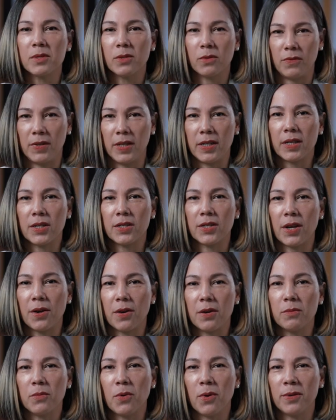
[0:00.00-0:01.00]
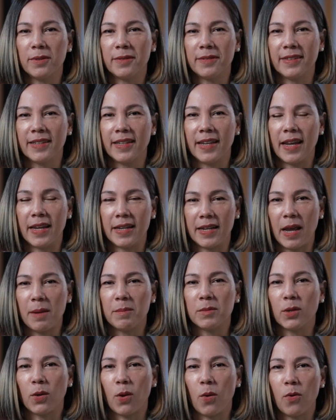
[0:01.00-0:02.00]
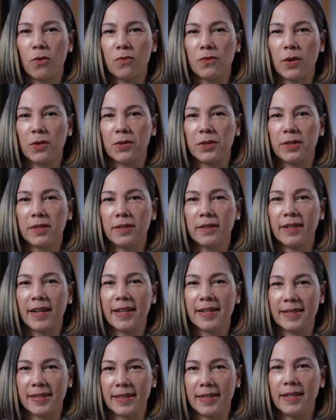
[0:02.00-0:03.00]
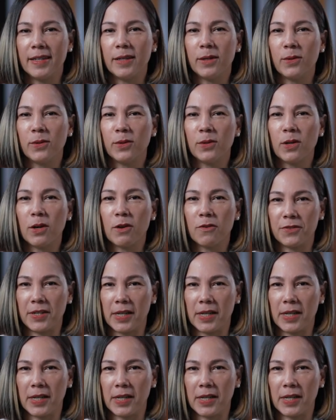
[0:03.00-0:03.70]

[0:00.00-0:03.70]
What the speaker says: Suvita Charanwong, and I'm the co-founder and CEO of